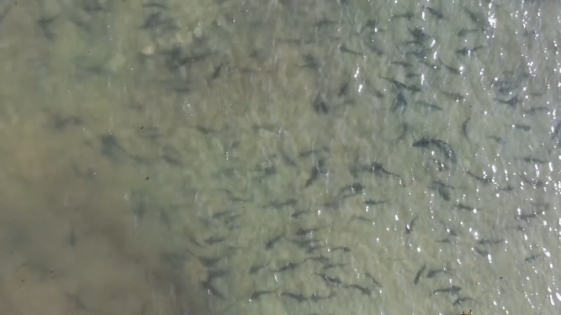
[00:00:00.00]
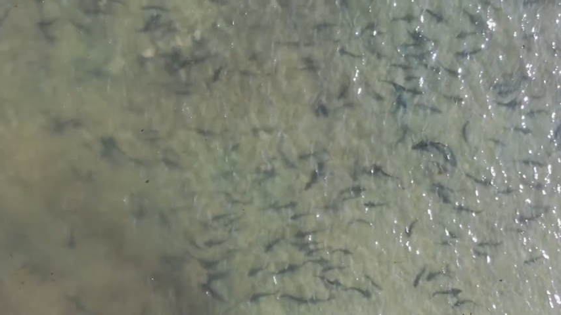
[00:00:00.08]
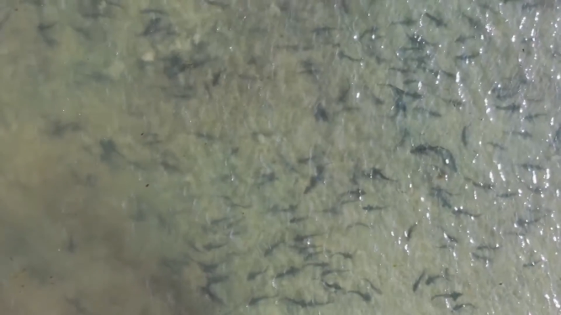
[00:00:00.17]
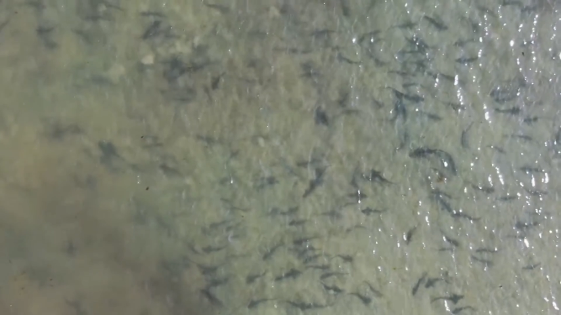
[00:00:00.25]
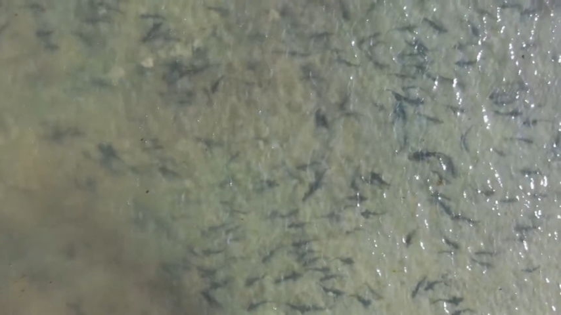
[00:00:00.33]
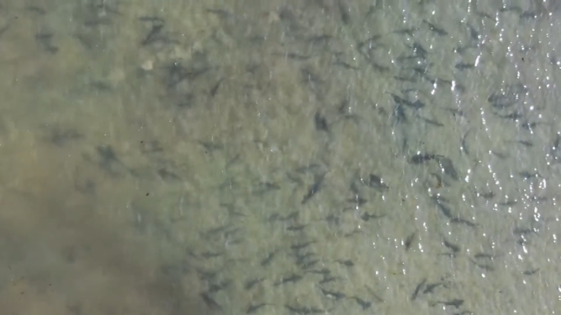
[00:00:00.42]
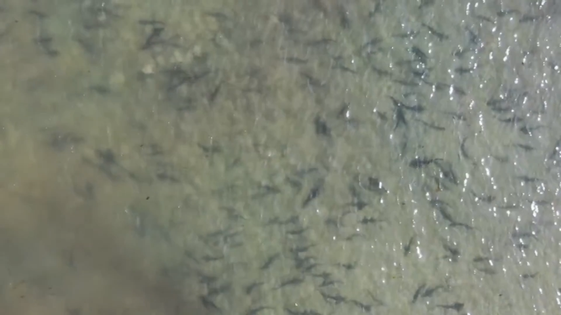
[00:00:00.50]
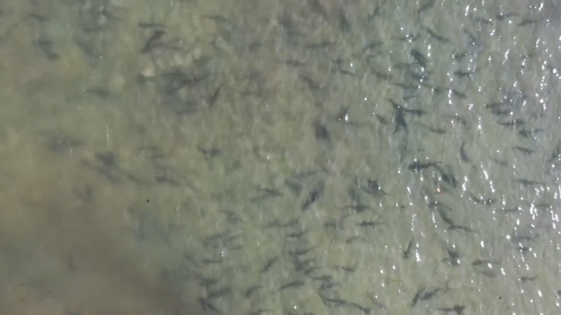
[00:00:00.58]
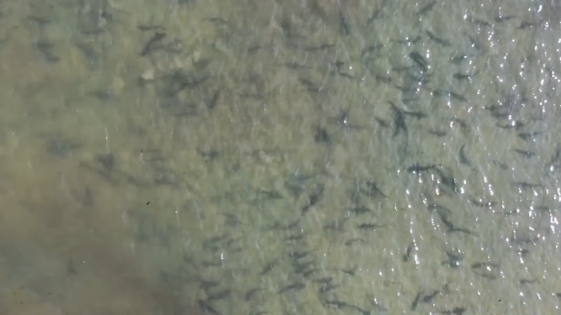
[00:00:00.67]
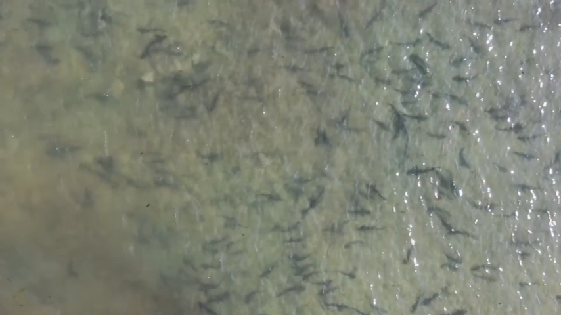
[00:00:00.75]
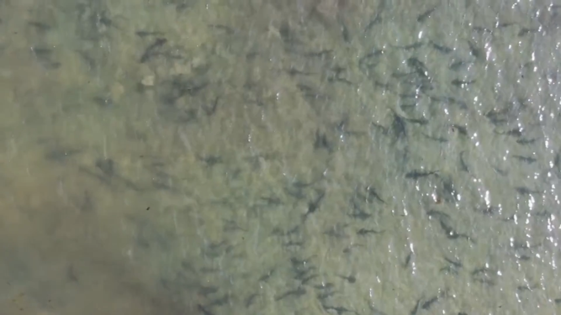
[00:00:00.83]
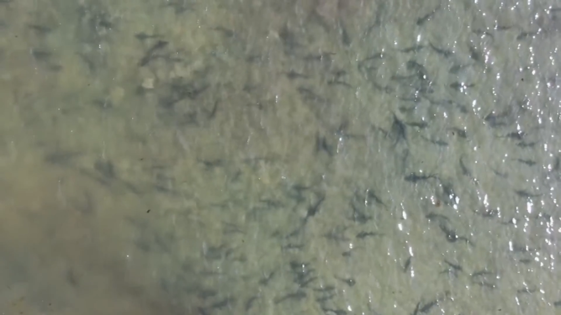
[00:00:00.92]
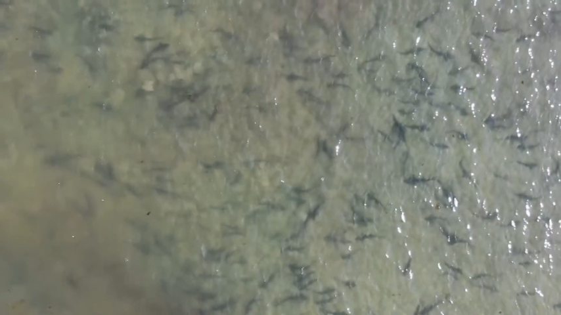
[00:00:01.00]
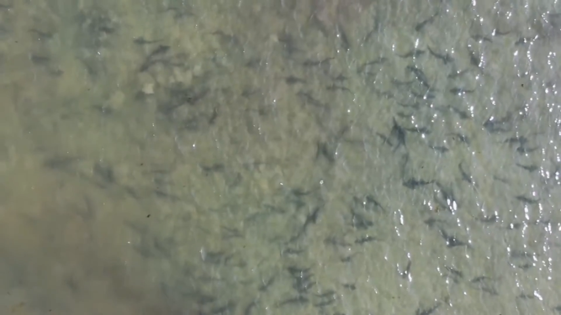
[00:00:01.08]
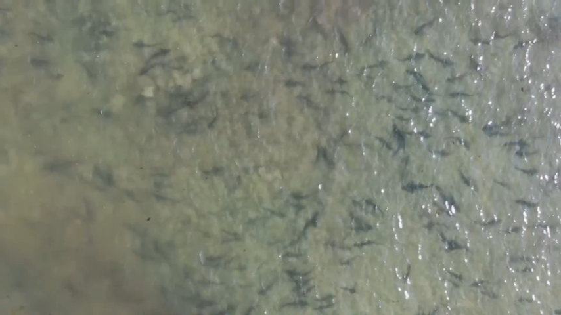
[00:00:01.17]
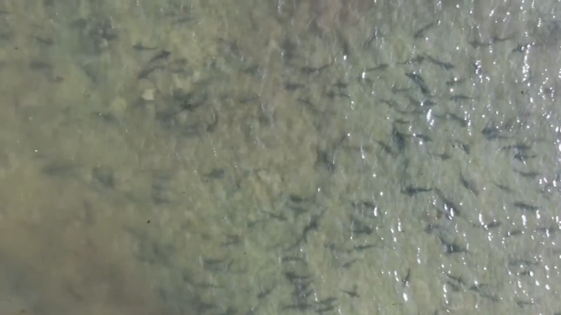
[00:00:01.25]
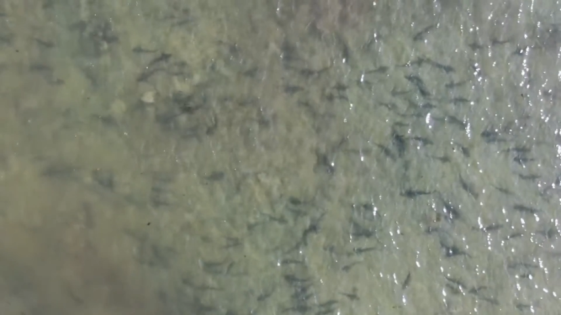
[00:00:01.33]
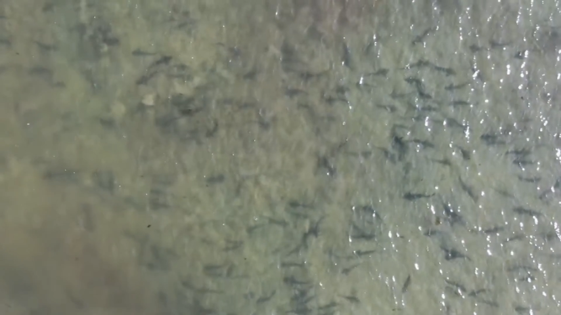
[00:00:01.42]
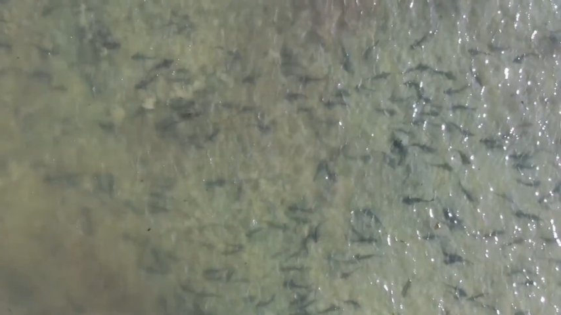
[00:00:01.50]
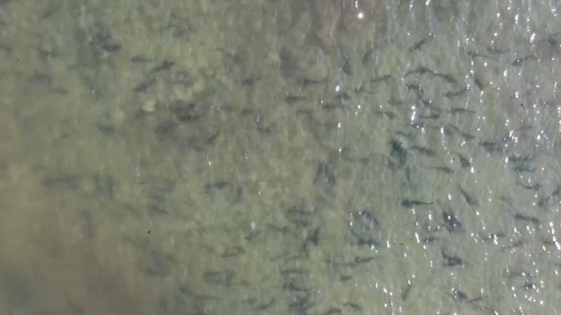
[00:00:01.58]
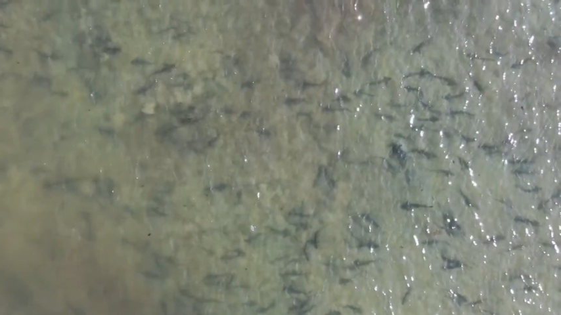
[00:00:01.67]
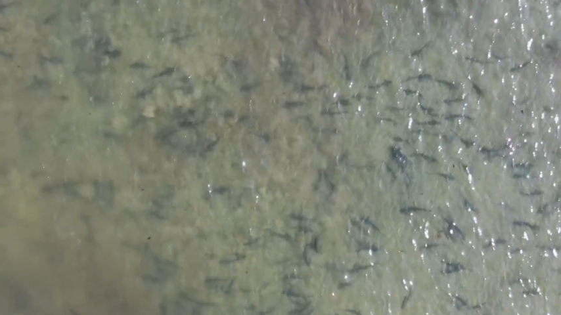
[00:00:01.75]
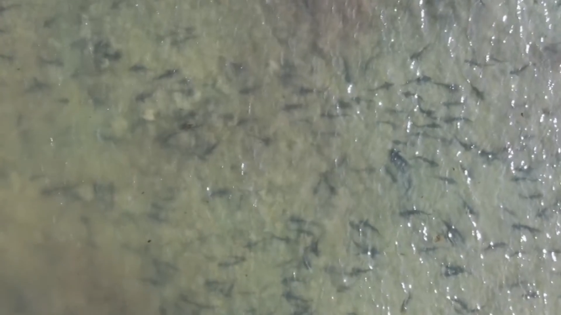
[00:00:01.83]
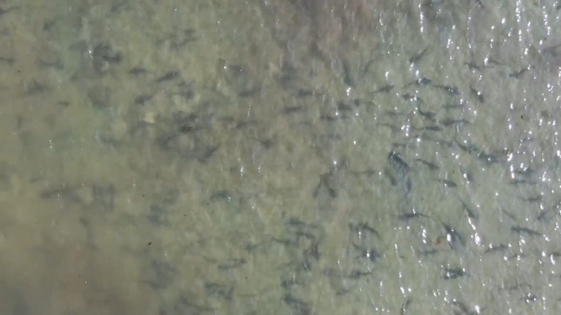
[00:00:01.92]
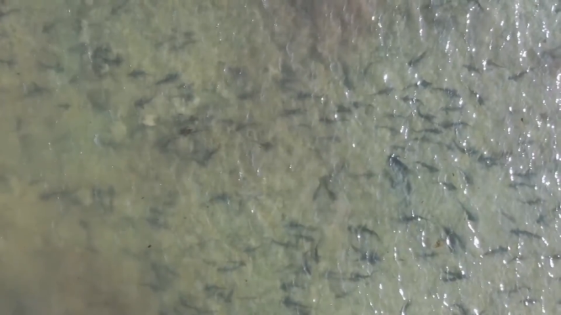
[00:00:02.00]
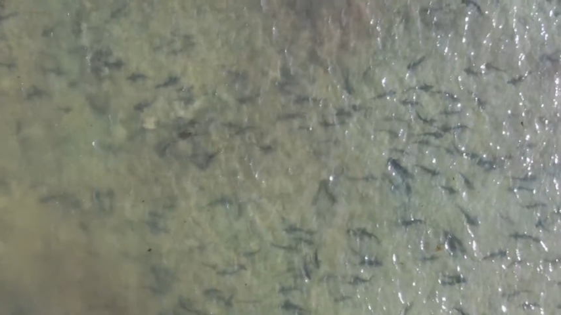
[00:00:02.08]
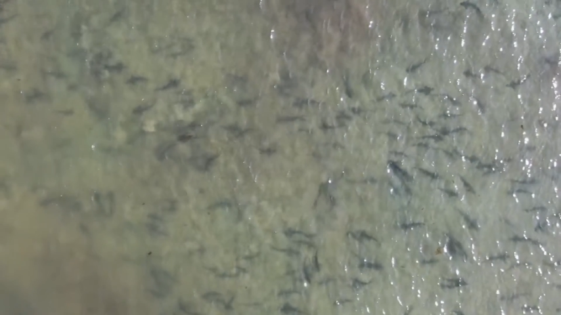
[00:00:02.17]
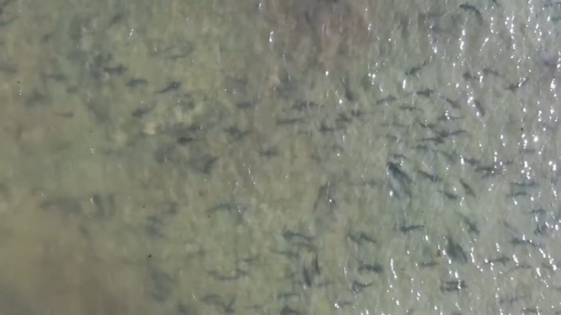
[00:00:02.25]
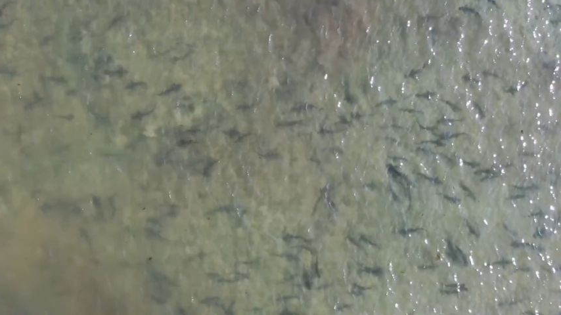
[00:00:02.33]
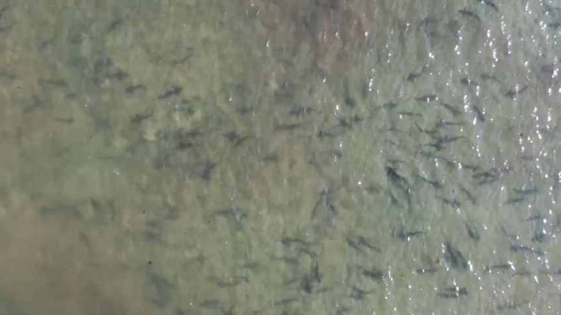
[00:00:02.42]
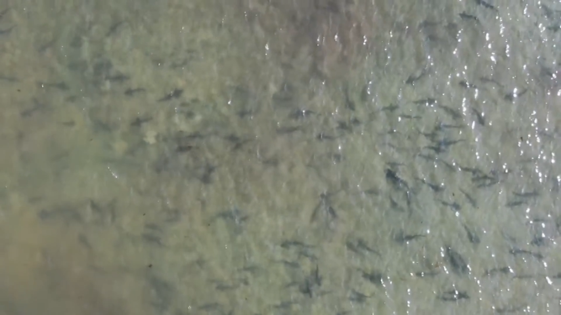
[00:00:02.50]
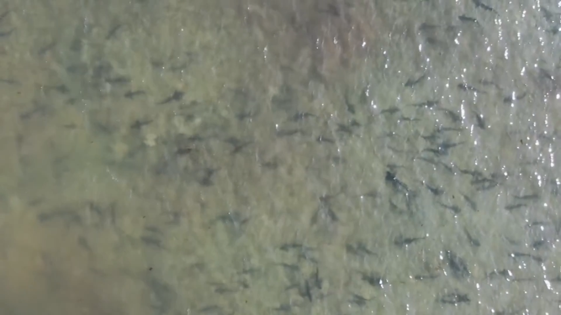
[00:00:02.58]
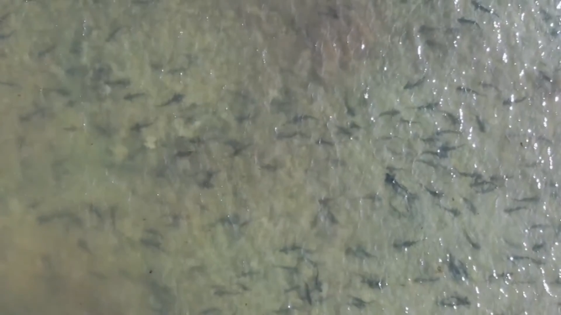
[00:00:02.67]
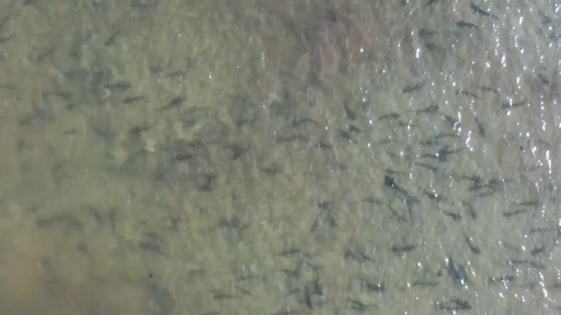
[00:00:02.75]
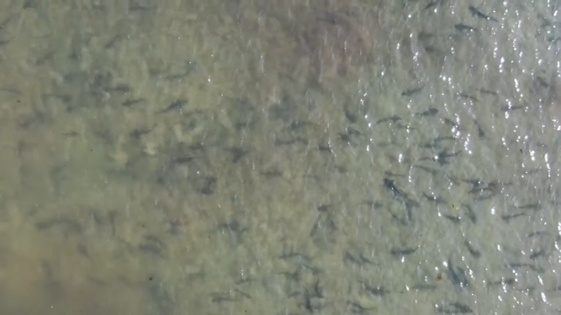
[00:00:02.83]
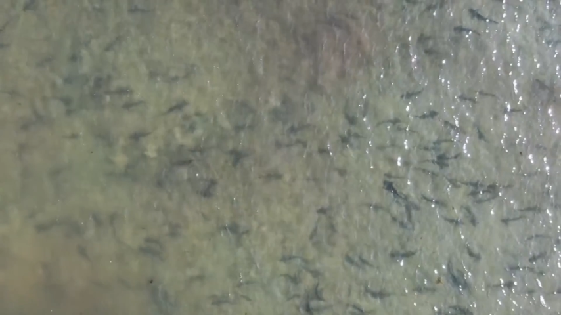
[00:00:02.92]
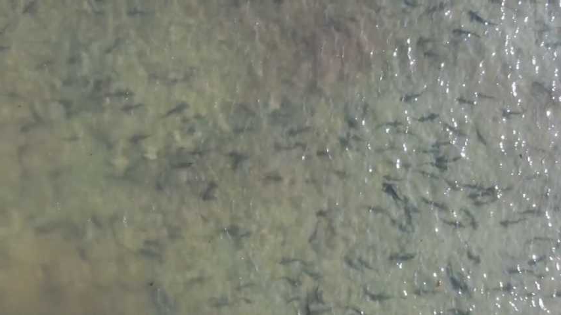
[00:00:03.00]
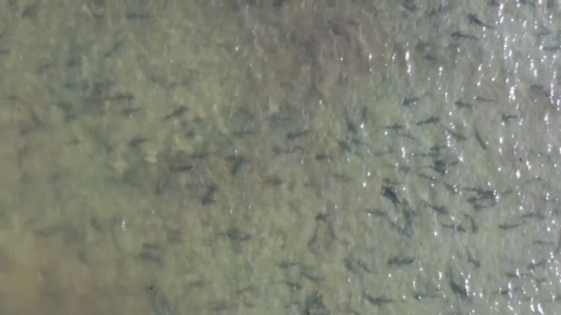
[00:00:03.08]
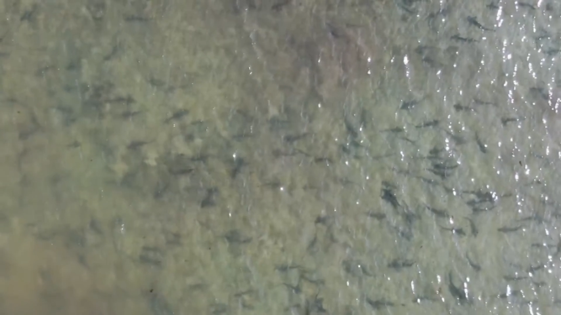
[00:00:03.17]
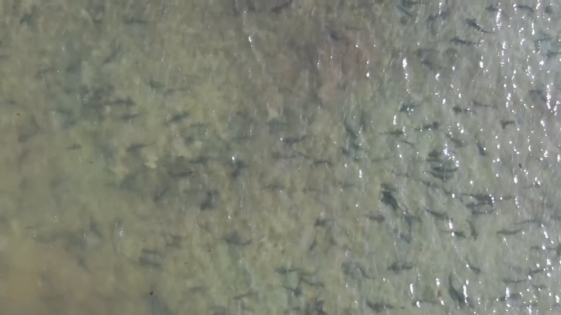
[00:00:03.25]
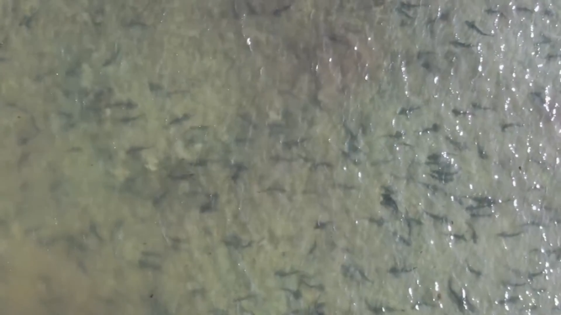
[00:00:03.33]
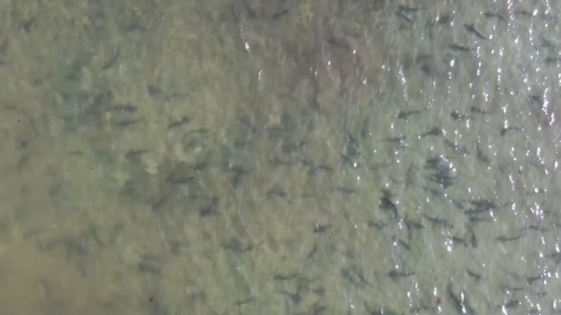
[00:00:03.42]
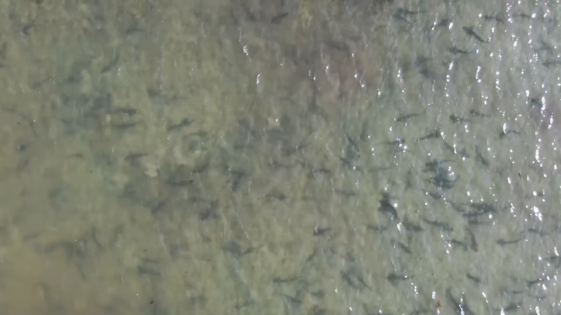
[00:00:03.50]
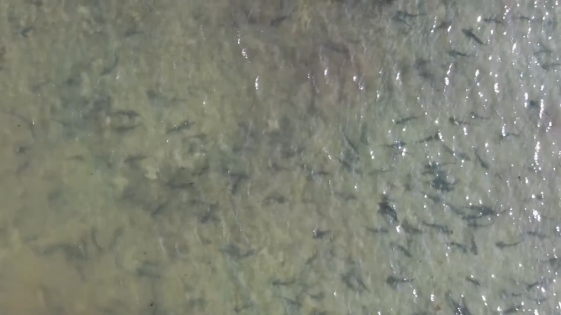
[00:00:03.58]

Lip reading: [unreadable: no face in view]